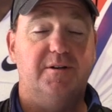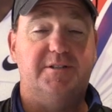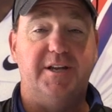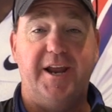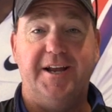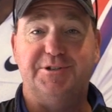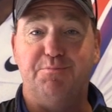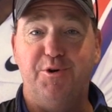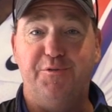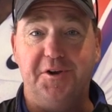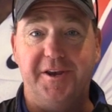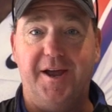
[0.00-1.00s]
Today is
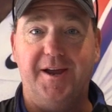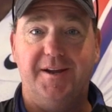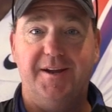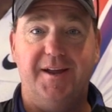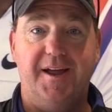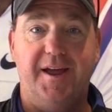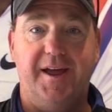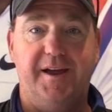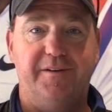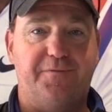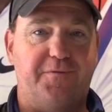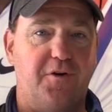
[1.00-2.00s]
moving day,
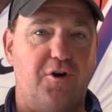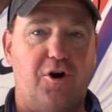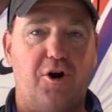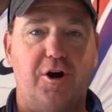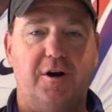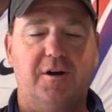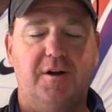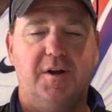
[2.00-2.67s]
and for our